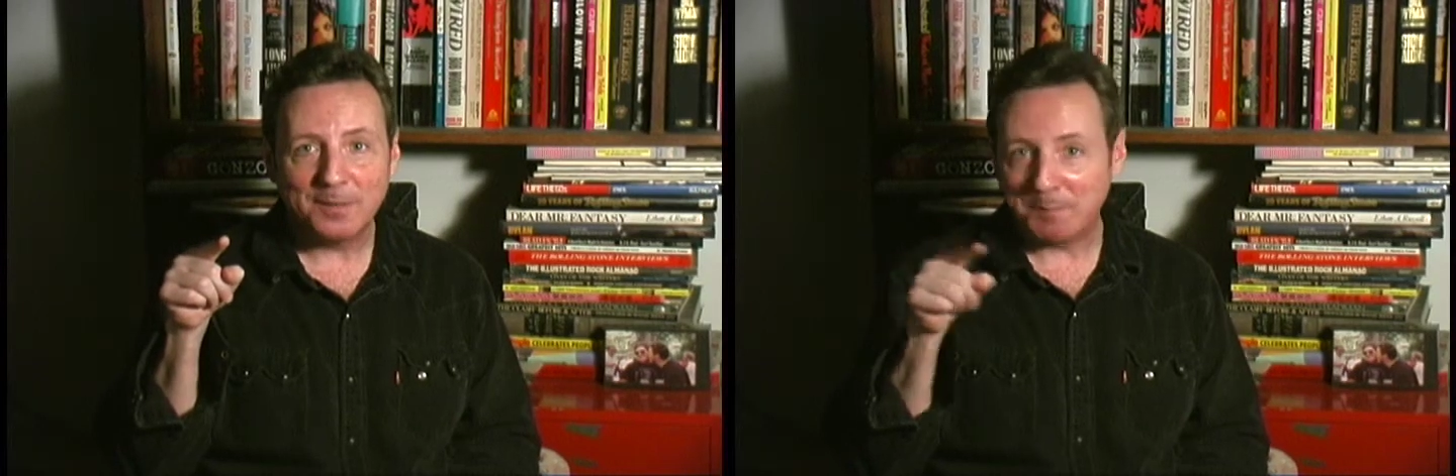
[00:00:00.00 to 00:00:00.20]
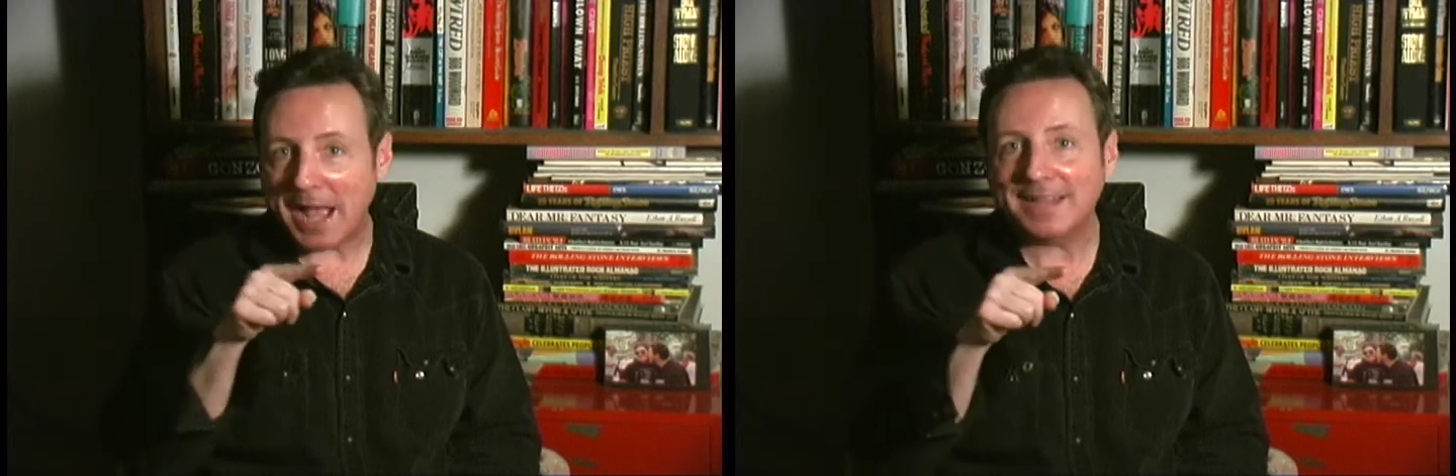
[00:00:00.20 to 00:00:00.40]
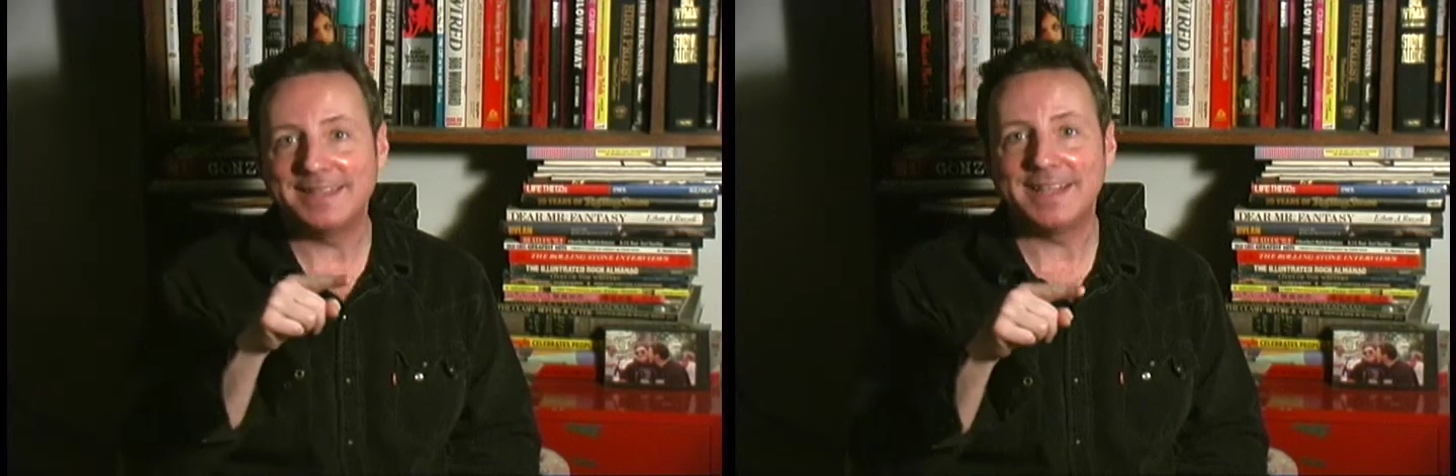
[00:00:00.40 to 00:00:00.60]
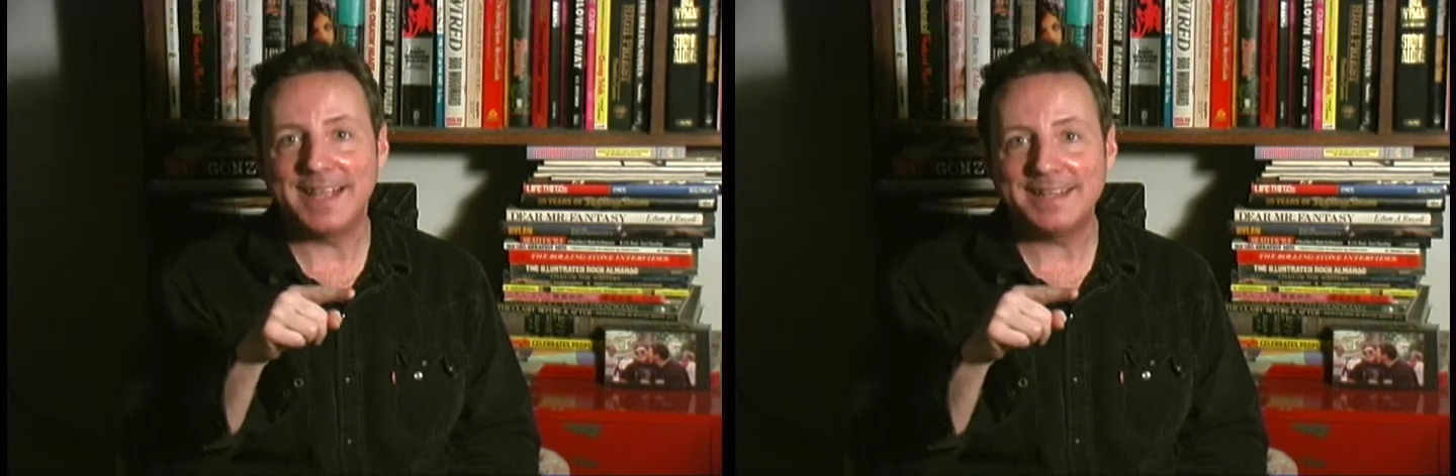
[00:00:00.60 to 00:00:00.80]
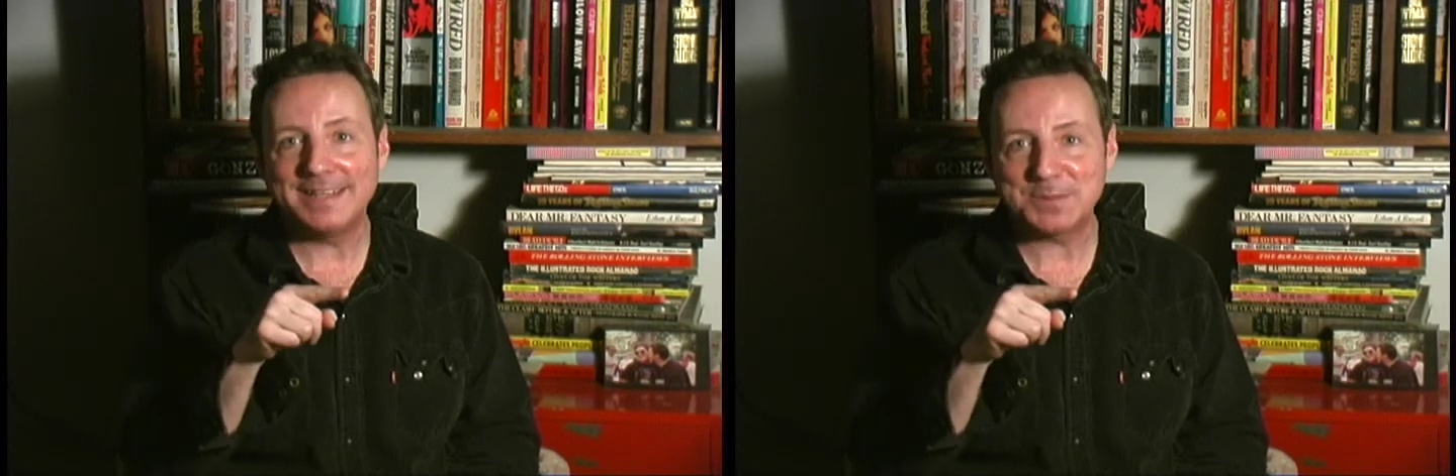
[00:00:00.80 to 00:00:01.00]
back in the
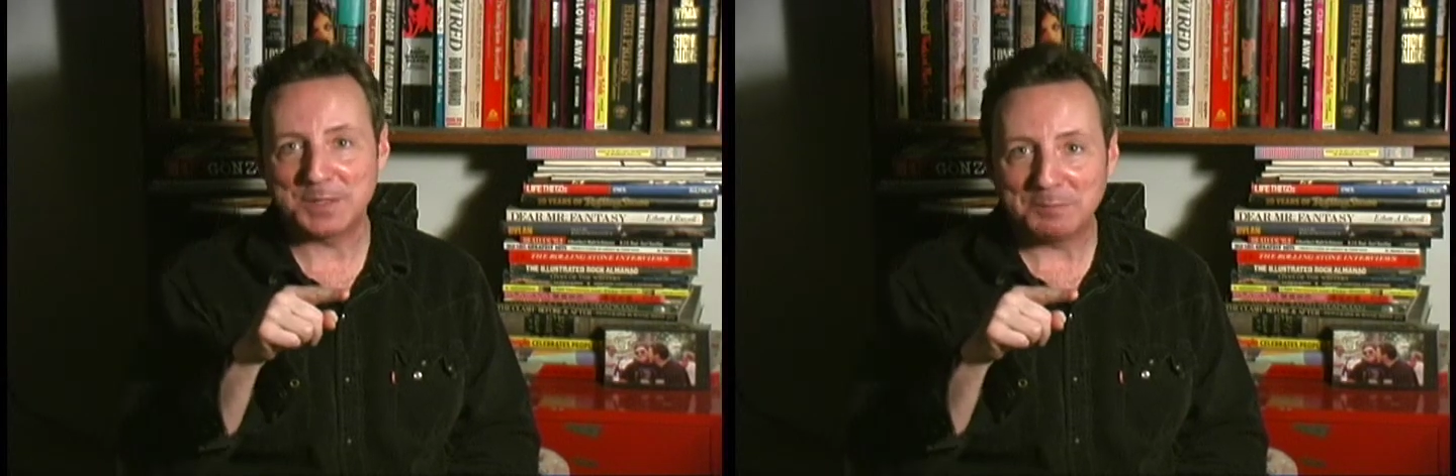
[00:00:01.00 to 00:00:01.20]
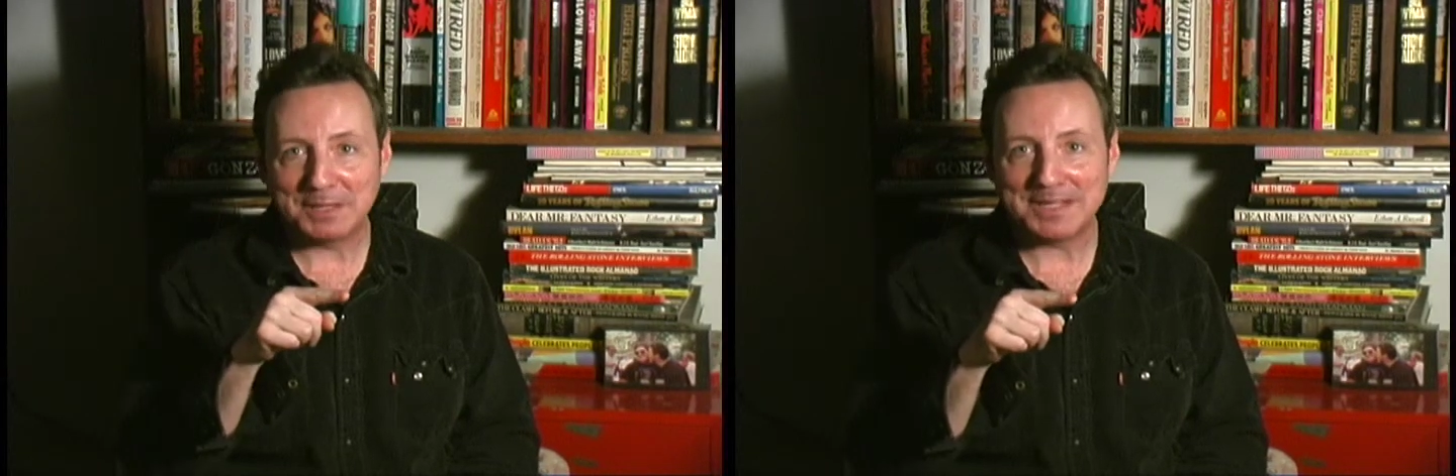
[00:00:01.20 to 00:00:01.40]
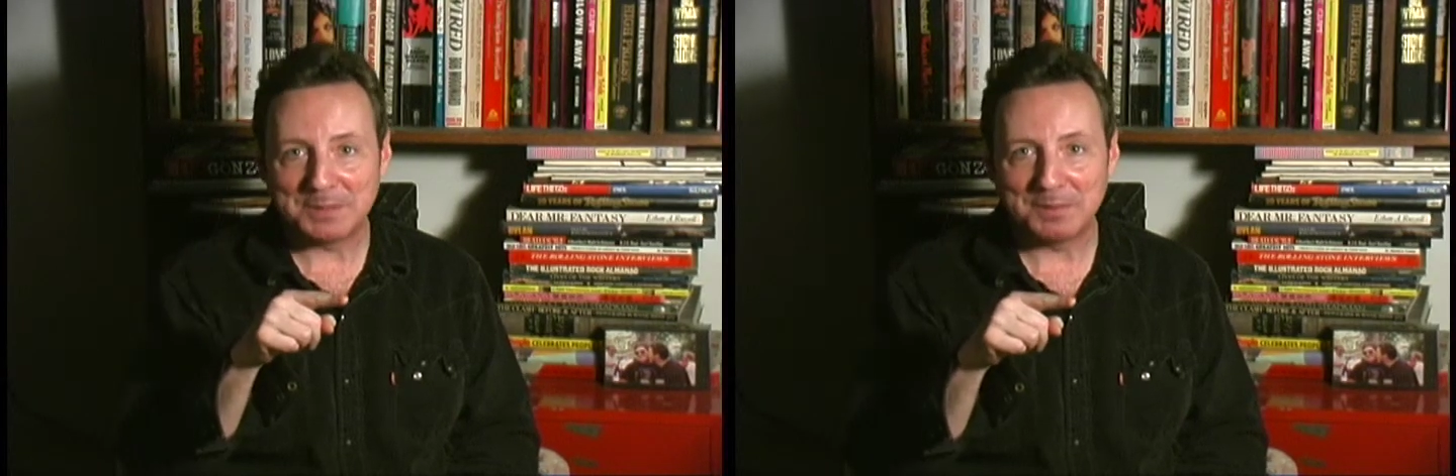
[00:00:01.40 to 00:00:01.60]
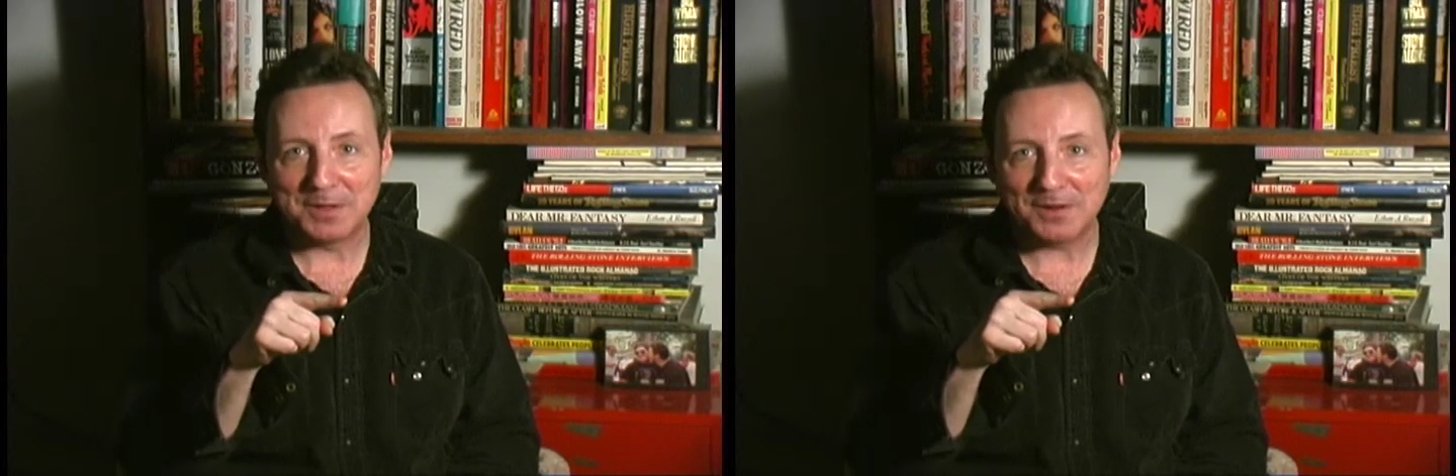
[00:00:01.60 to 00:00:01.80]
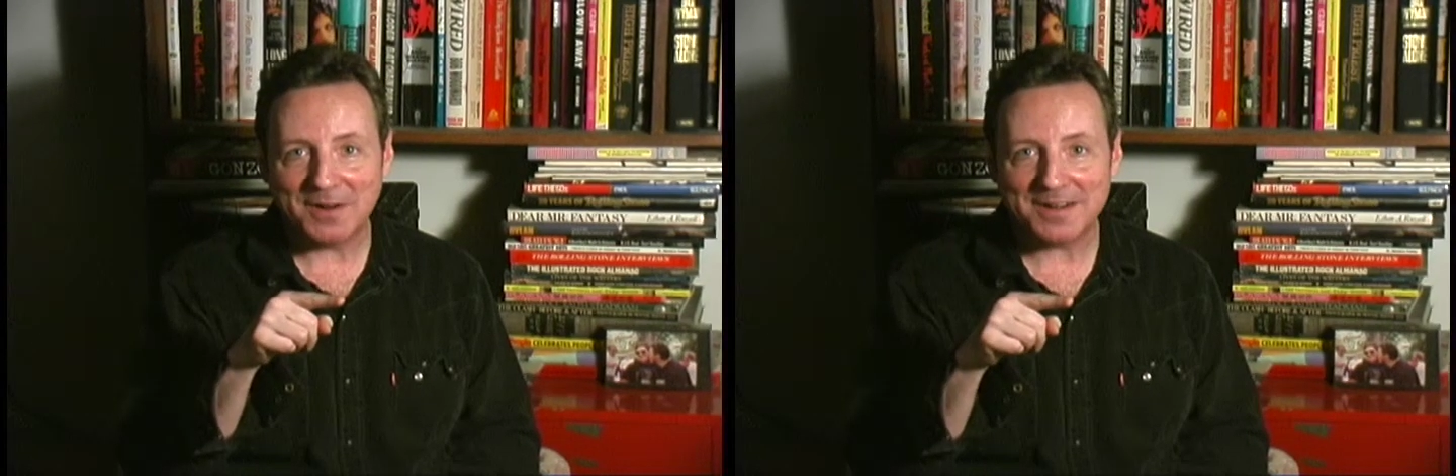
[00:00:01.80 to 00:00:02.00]
80s when he played the
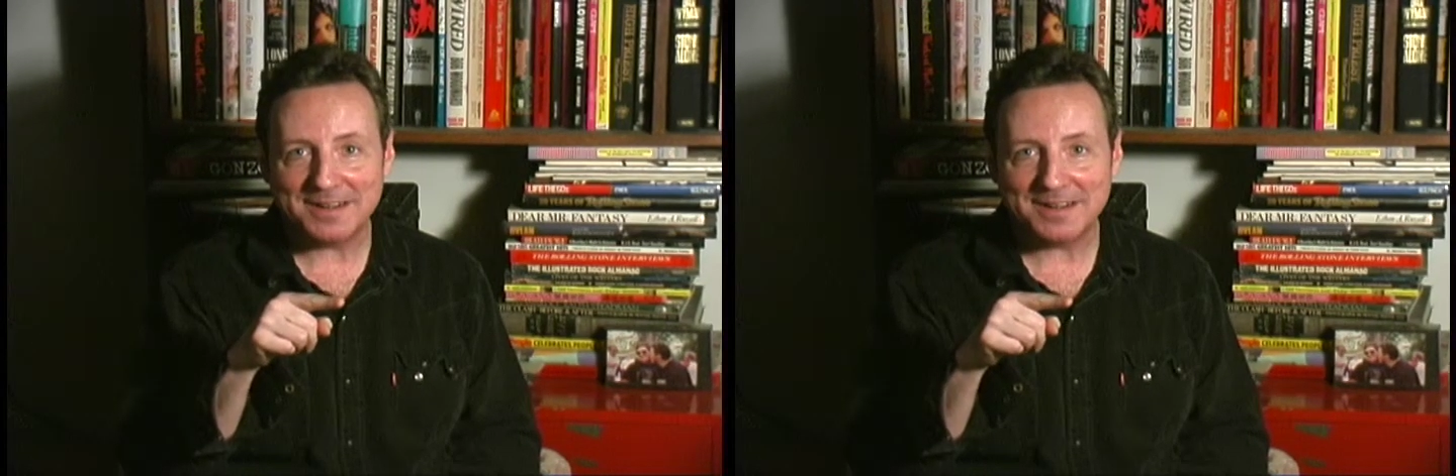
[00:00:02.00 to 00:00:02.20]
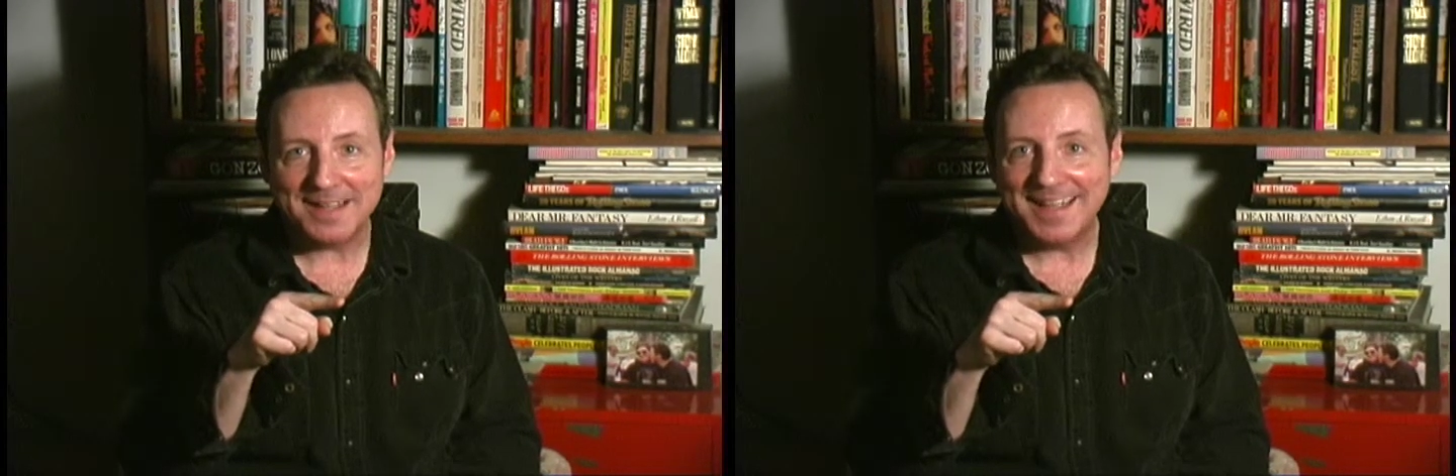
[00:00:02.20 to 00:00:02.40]
beer garden?